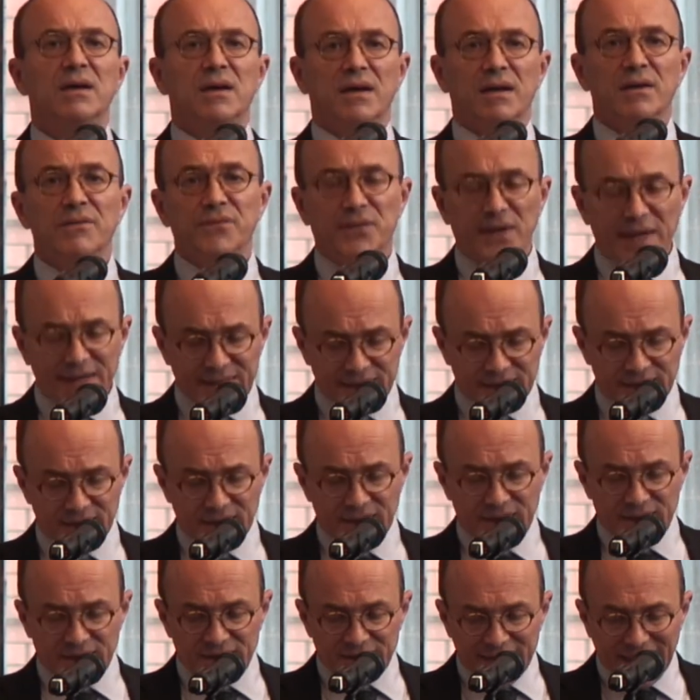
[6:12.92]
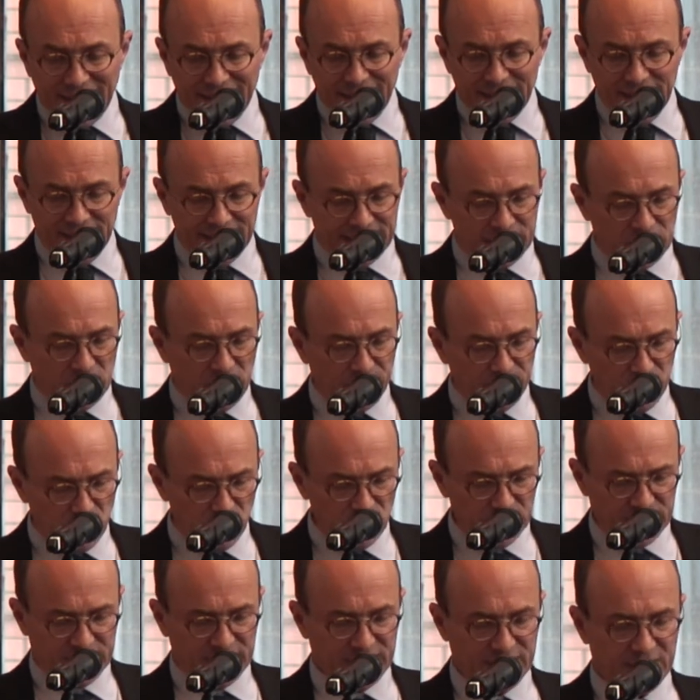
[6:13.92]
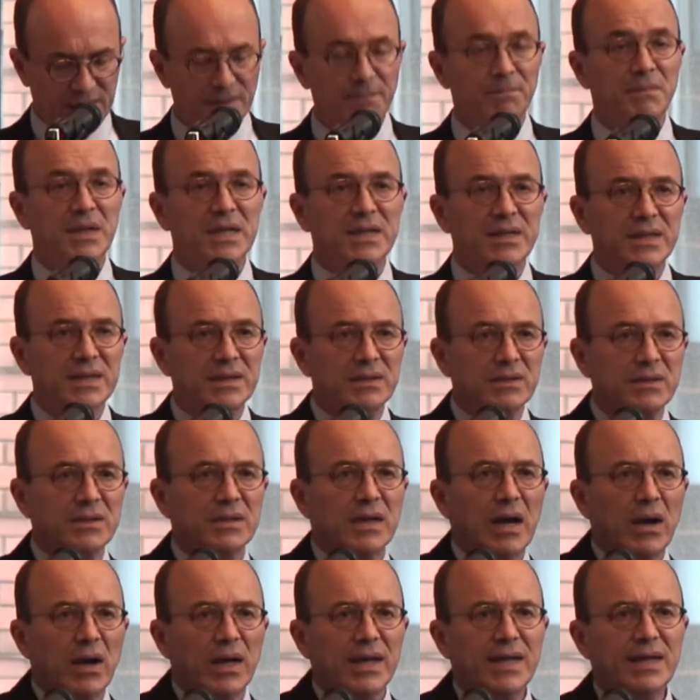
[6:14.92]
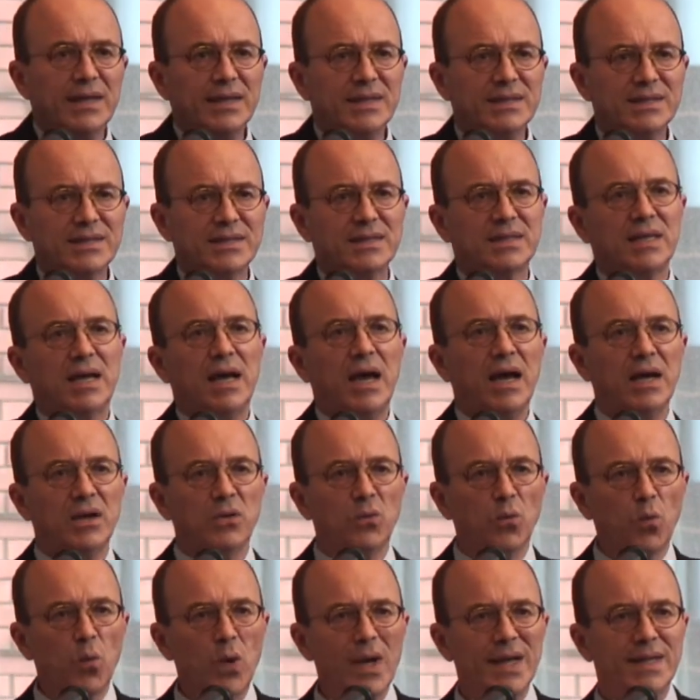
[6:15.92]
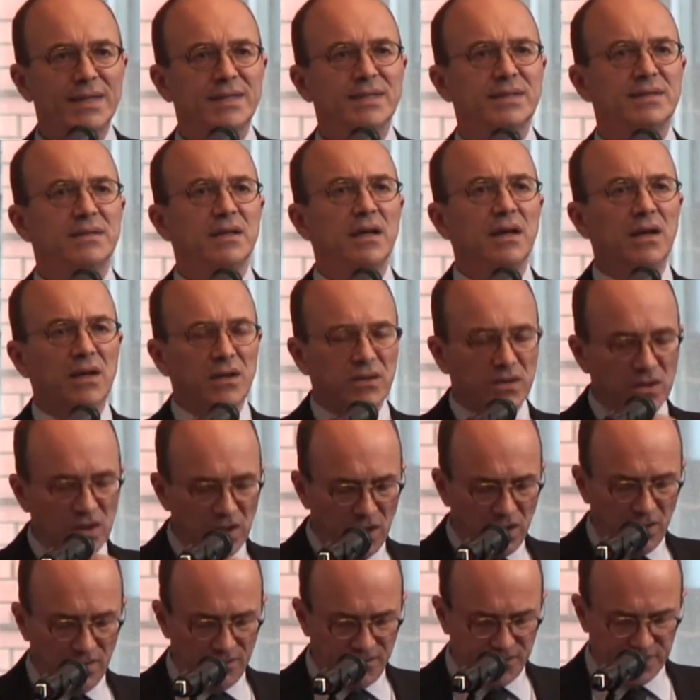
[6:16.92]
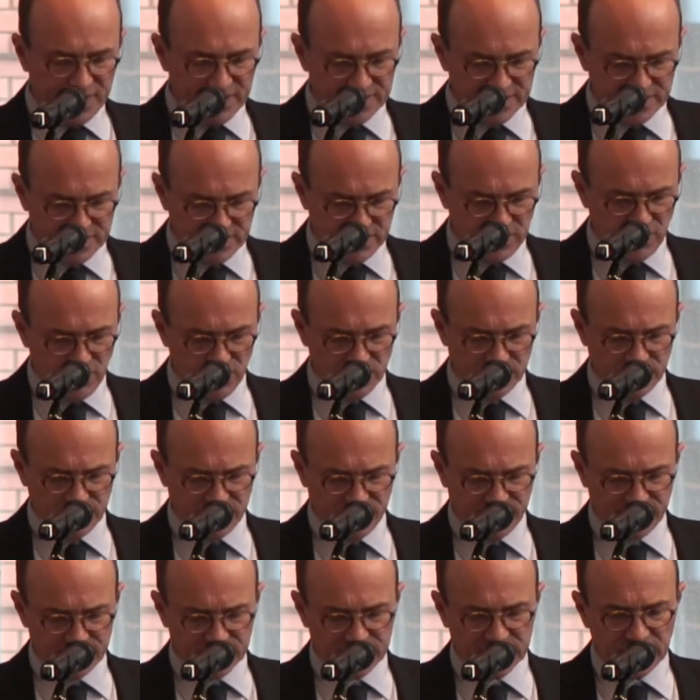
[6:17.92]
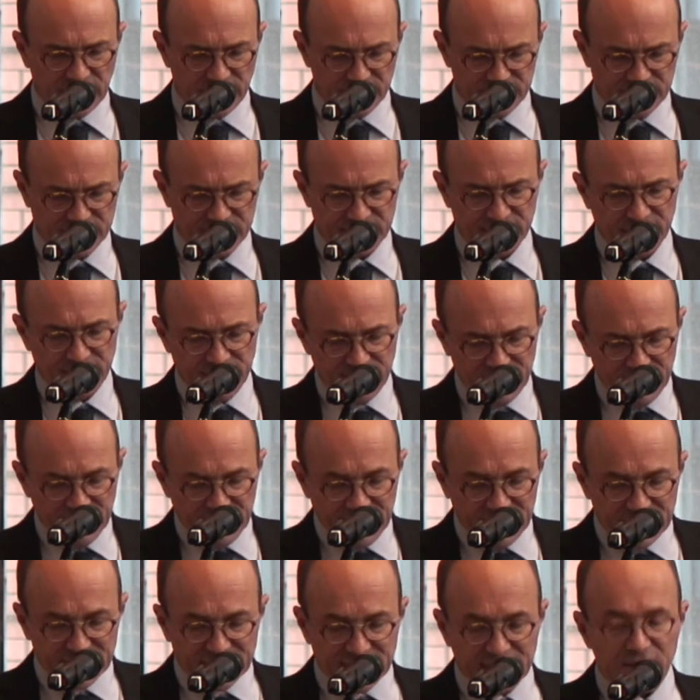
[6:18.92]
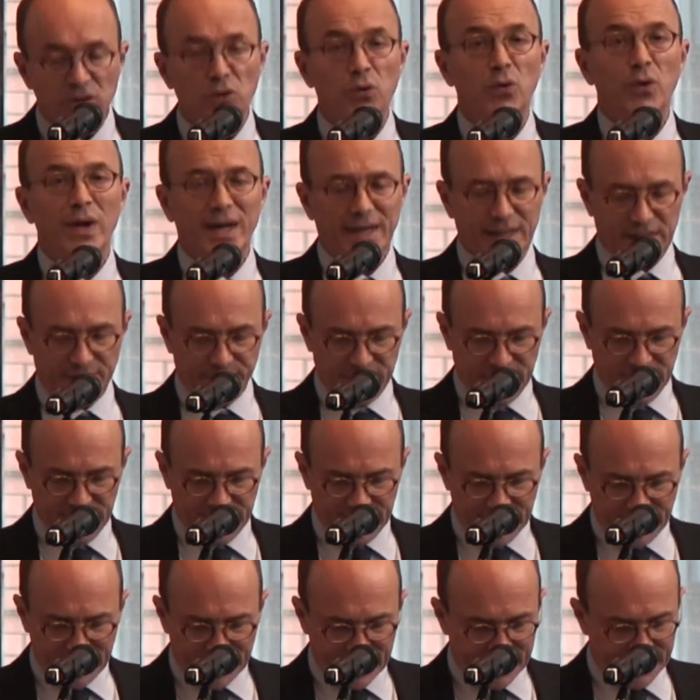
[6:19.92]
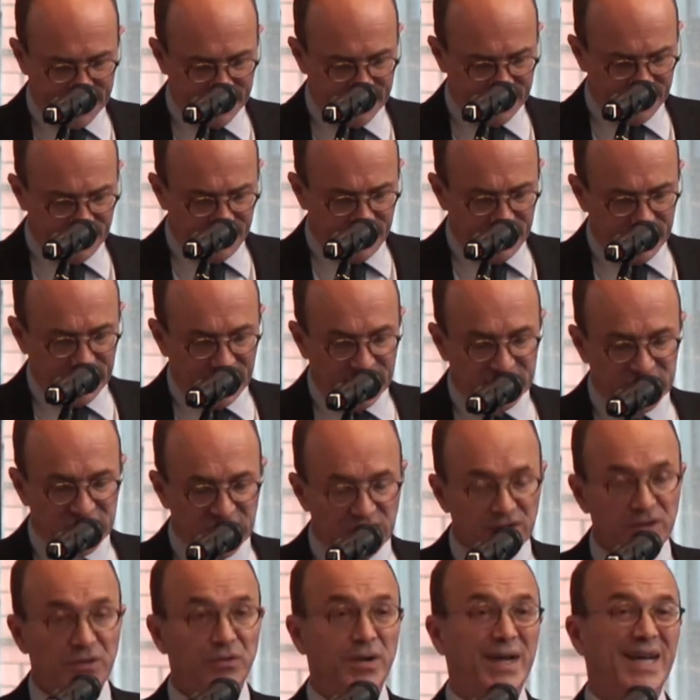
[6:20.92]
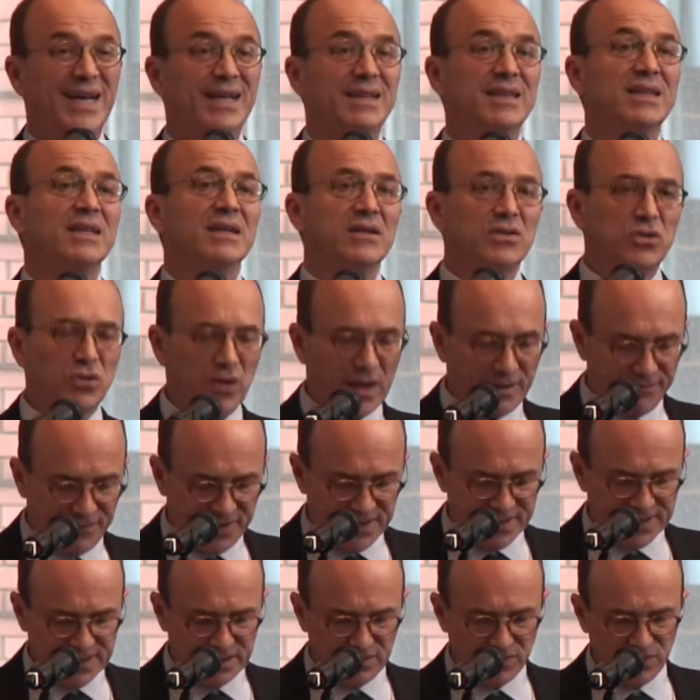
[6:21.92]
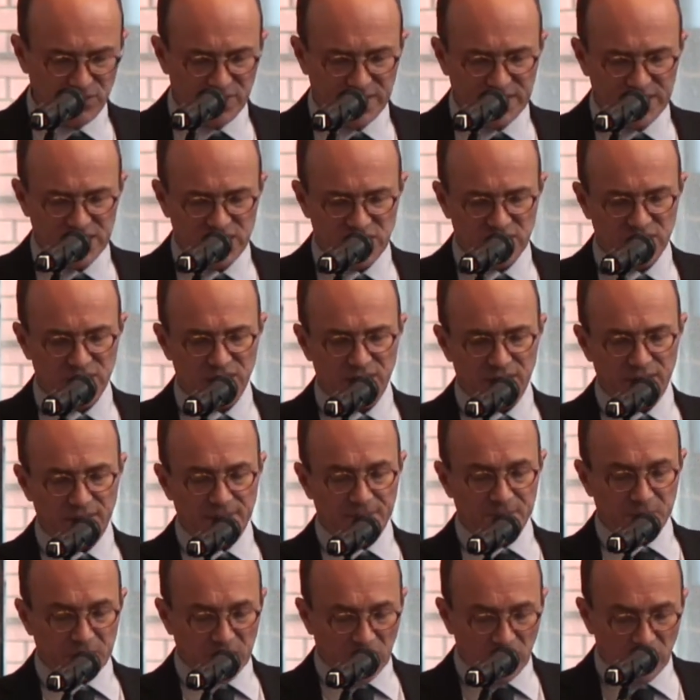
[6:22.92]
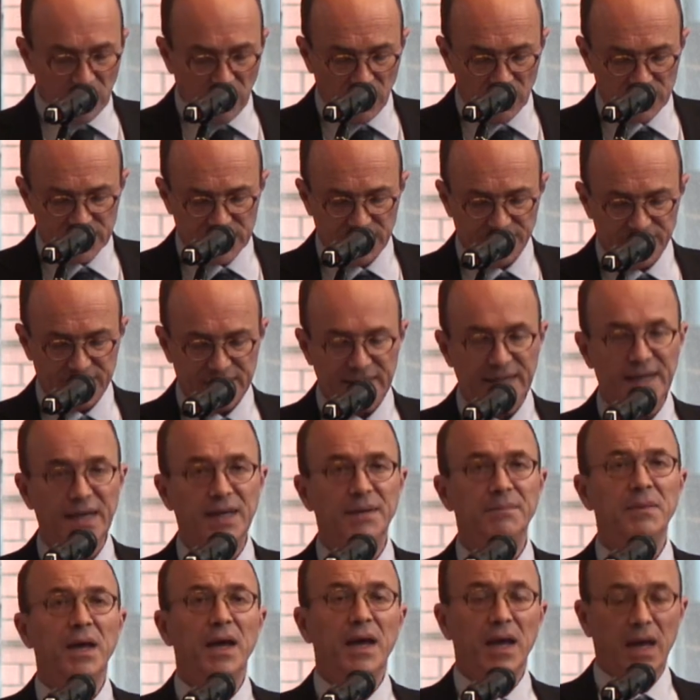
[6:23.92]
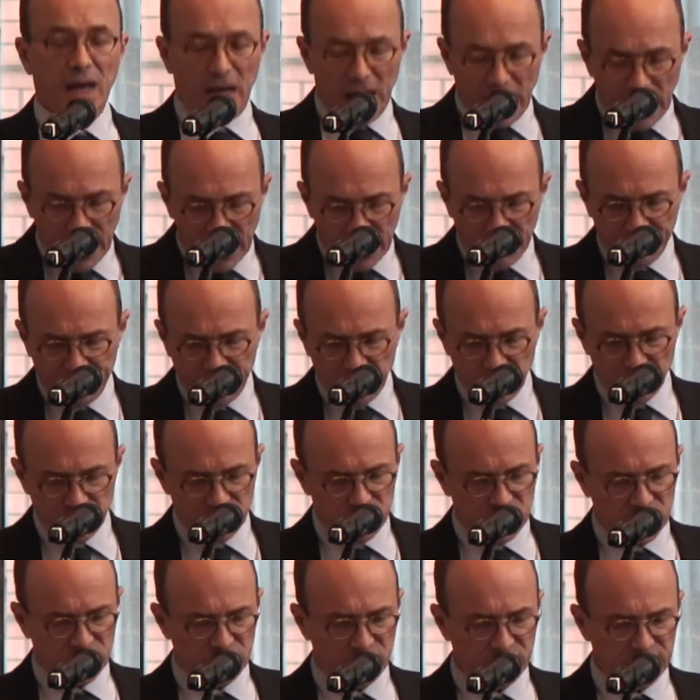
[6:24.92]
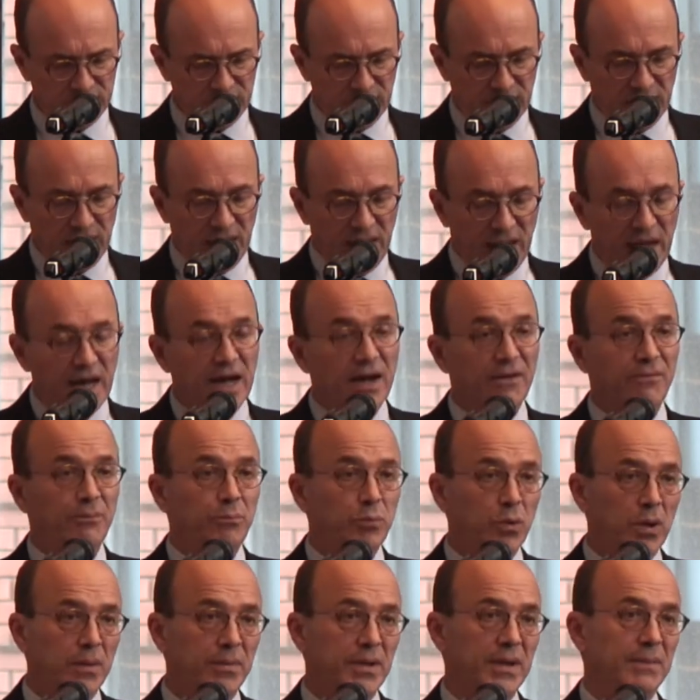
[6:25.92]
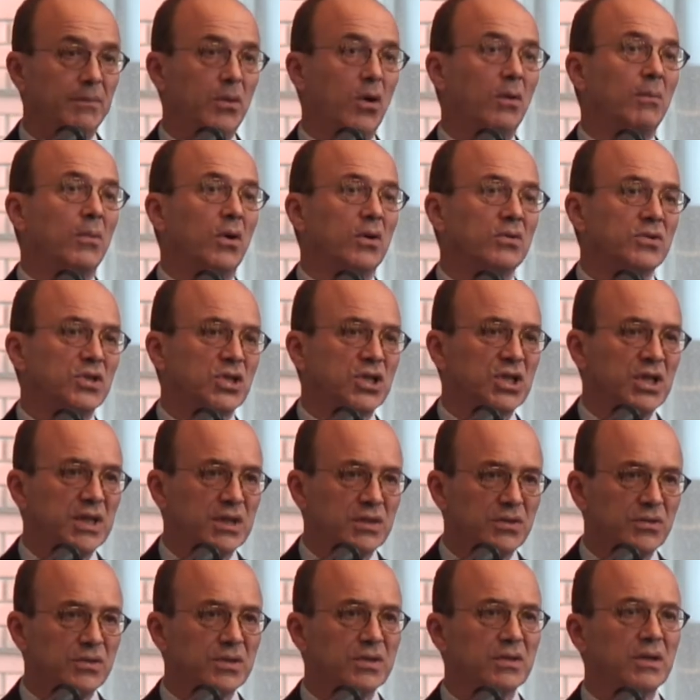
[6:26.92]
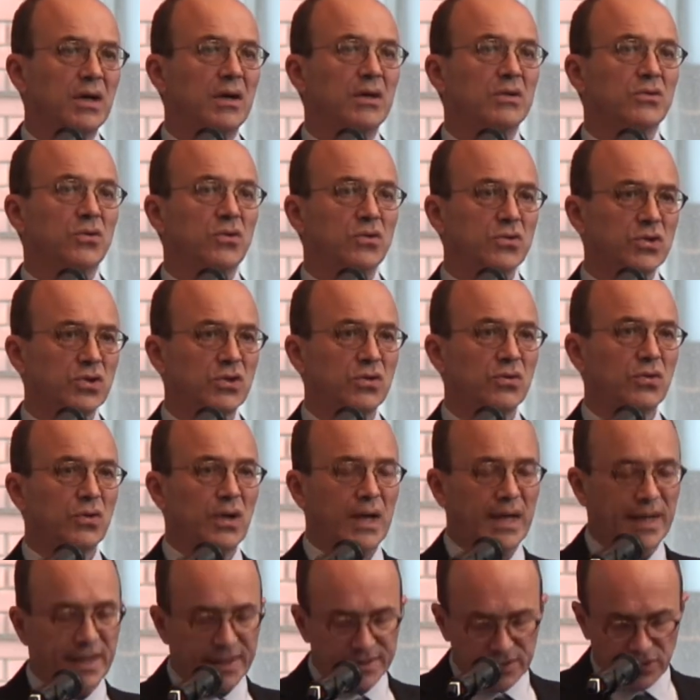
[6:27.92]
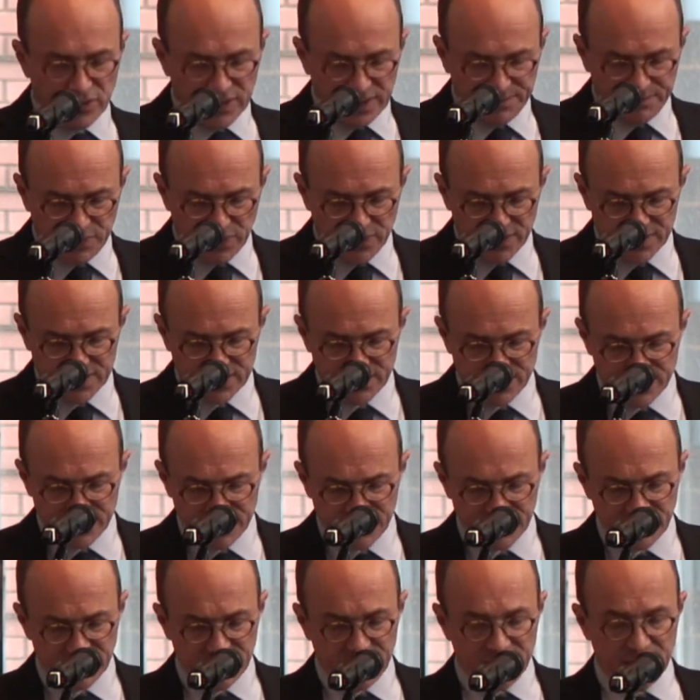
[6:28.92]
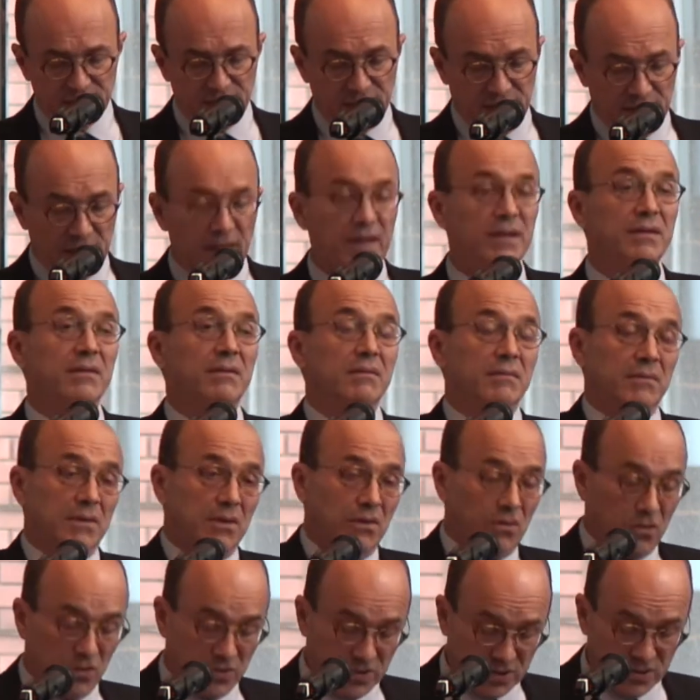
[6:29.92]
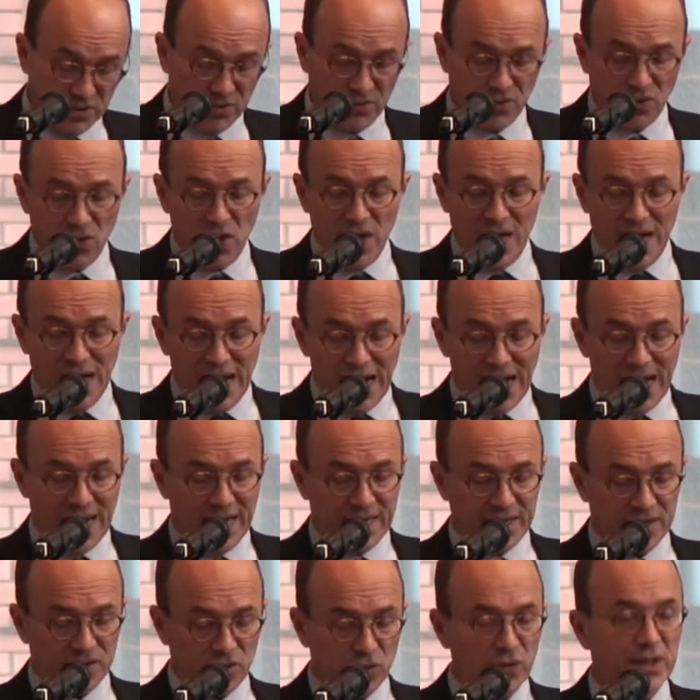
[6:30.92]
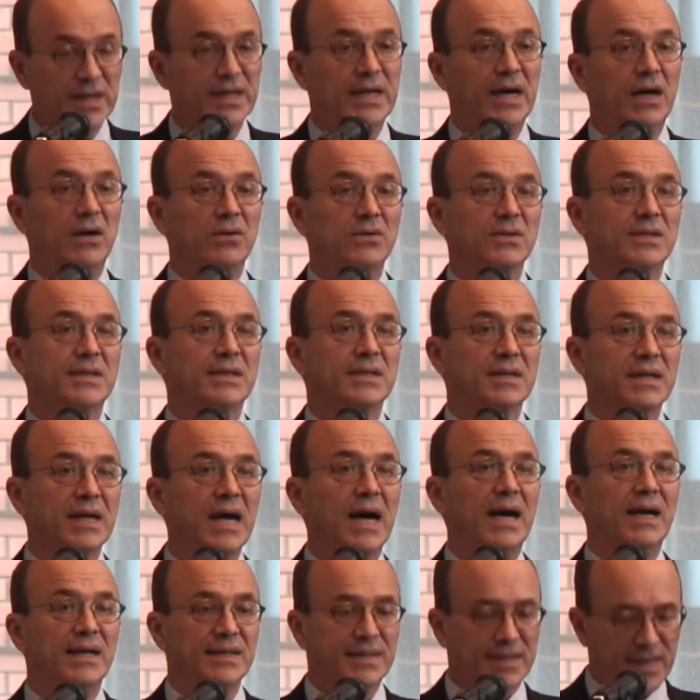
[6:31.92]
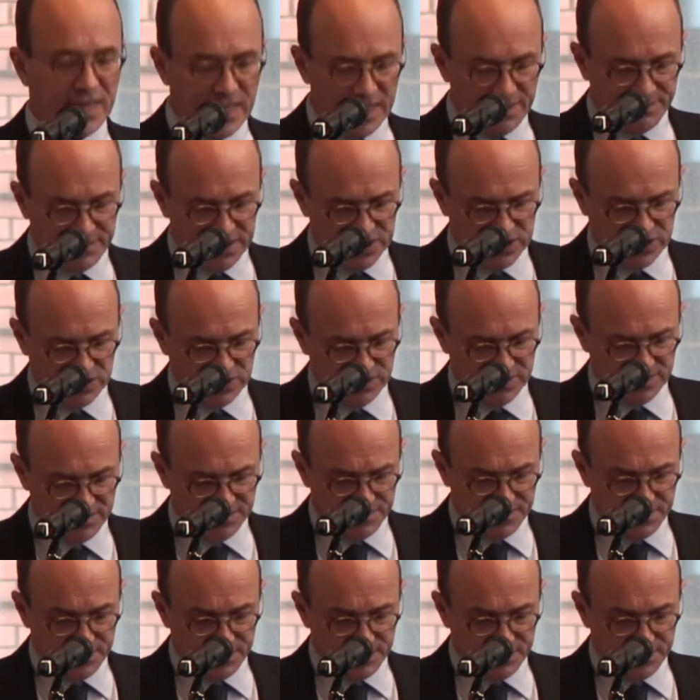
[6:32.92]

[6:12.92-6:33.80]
In fact, daily commuting between east and west, north and south is incredibly high and generate traffic saturation, loss of time, air pollution, health problem among children and also elderly persons, and also high greenhouse gas emission.